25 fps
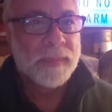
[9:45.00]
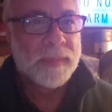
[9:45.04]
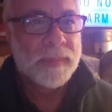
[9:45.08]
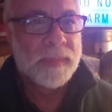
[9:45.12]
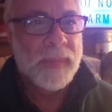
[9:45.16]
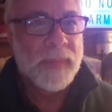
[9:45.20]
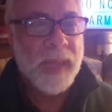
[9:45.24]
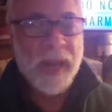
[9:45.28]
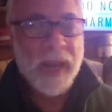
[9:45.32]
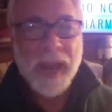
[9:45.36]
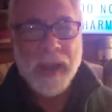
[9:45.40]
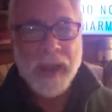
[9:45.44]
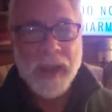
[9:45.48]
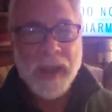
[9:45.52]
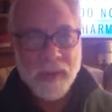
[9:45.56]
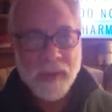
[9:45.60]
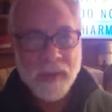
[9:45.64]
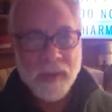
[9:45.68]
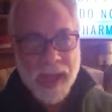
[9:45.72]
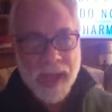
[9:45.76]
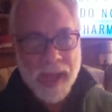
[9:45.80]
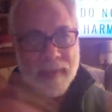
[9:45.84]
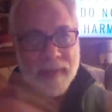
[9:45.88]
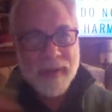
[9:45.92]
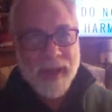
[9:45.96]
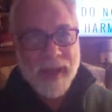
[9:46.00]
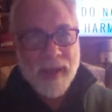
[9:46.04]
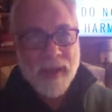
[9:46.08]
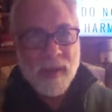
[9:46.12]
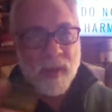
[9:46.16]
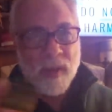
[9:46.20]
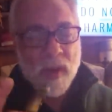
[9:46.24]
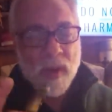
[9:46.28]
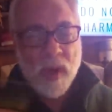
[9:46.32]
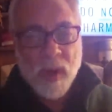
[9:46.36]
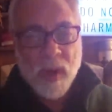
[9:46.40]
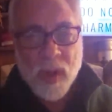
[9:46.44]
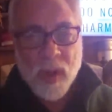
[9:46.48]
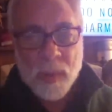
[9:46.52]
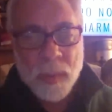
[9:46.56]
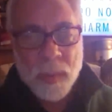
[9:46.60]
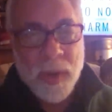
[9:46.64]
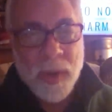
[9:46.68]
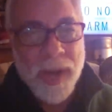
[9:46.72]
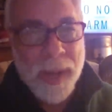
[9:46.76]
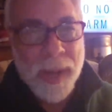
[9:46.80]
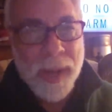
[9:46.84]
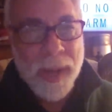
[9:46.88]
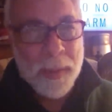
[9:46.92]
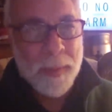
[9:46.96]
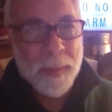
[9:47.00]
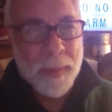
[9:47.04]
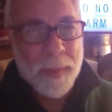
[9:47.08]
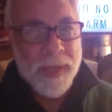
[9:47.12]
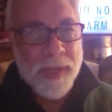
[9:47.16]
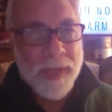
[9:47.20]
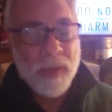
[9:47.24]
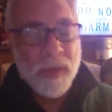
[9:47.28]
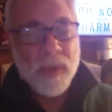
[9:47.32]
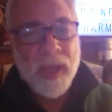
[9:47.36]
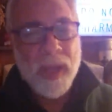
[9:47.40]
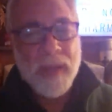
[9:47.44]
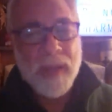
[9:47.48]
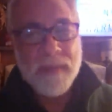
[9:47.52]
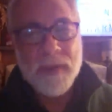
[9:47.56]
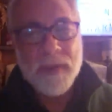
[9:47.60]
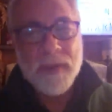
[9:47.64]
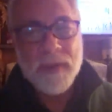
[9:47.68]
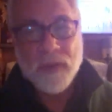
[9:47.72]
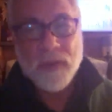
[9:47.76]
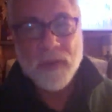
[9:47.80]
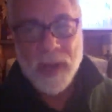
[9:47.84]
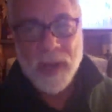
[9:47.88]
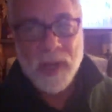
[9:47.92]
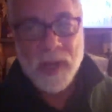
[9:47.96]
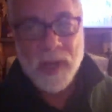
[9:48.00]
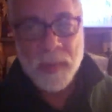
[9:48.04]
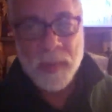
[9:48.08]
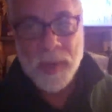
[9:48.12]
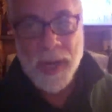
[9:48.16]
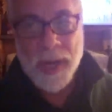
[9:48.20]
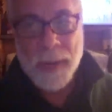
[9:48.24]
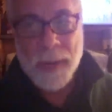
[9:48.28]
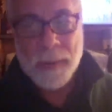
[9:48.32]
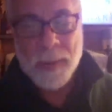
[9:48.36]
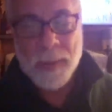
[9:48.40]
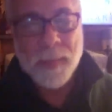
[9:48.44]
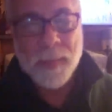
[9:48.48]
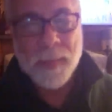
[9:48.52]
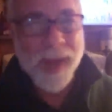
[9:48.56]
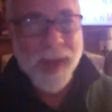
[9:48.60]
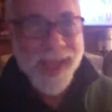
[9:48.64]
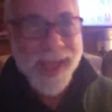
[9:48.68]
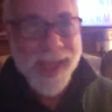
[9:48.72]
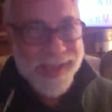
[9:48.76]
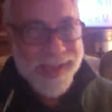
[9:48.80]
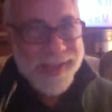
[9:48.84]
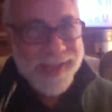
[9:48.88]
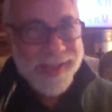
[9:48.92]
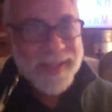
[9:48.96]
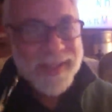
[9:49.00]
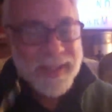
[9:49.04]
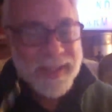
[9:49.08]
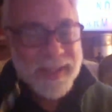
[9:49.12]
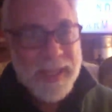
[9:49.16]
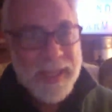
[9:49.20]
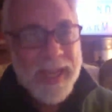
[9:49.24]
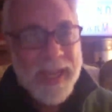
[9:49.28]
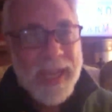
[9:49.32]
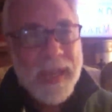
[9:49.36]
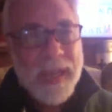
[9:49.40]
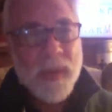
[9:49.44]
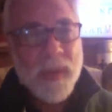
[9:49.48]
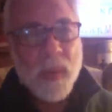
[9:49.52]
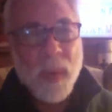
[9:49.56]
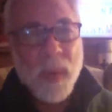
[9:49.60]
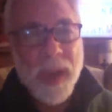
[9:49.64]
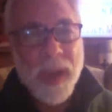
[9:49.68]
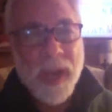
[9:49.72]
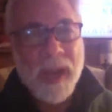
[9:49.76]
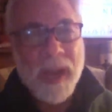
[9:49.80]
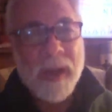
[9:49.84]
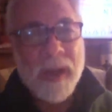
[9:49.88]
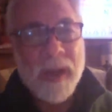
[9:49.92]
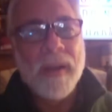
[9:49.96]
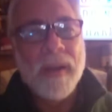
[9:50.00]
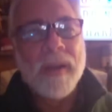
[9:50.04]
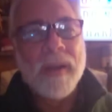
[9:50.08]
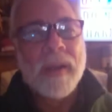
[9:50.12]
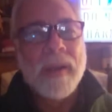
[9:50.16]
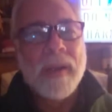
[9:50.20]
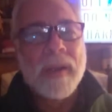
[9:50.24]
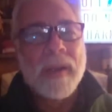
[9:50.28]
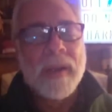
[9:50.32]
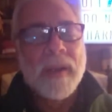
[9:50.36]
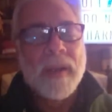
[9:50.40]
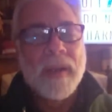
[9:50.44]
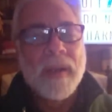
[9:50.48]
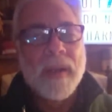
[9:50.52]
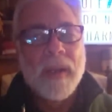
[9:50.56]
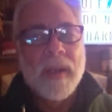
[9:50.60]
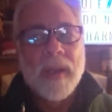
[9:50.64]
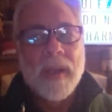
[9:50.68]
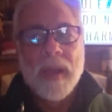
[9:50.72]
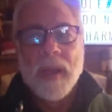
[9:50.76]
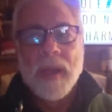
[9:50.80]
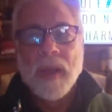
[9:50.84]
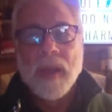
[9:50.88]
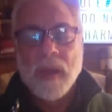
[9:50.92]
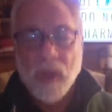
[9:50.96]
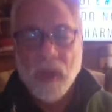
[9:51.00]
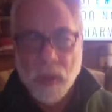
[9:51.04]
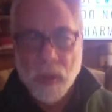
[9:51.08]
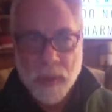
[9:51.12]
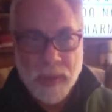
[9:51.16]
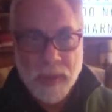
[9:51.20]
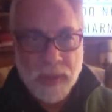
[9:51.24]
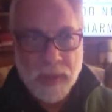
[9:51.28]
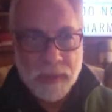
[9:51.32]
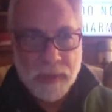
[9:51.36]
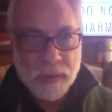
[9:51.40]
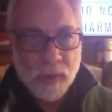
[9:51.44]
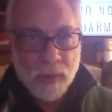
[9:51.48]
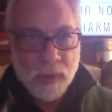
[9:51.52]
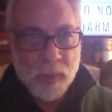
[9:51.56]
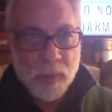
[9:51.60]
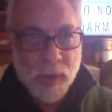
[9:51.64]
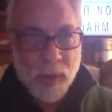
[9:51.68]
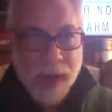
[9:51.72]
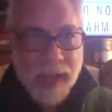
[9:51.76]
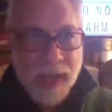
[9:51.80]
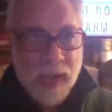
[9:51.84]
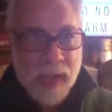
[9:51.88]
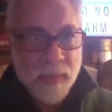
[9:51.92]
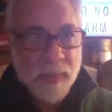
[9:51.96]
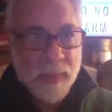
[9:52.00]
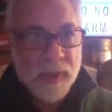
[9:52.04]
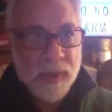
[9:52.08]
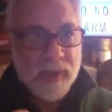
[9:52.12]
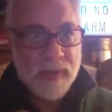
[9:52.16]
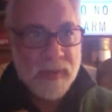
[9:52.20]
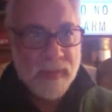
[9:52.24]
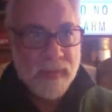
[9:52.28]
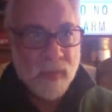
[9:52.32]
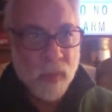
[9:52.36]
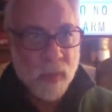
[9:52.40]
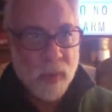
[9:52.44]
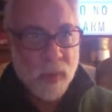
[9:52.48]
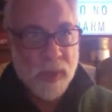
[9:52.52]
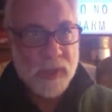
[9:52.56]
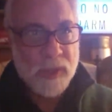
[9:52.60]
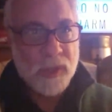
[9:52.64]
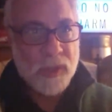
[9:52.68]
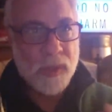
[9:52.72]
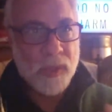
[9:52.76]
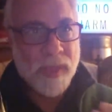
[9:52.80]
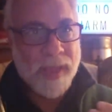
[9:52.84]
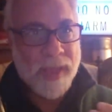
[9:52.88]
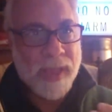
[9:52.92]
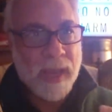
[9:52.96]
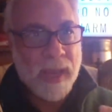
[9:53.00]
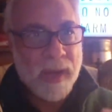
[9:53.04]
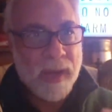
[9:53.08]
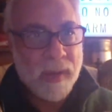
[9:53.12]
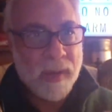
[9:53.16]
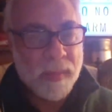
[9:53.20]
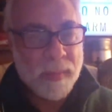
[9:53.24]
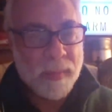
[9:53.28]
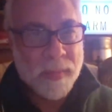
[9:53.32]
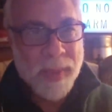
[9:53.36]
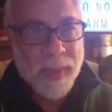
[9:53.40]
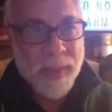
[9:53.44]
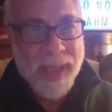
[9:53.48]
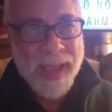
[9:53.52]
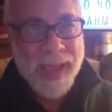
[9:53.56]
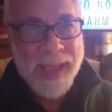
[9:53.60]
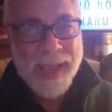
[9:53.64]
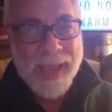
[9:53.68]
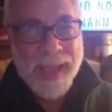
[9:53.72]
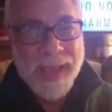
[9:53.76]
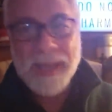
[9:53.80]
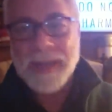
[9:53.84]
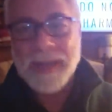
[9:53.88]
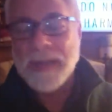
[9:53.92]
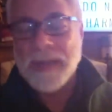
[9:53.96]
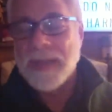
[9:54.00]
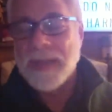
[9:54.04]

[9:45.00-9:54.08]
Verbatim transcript: and I don't have an alcohol problem, I don't have a drug problem, but I can see where going through a breakup or divorce or that kind of pain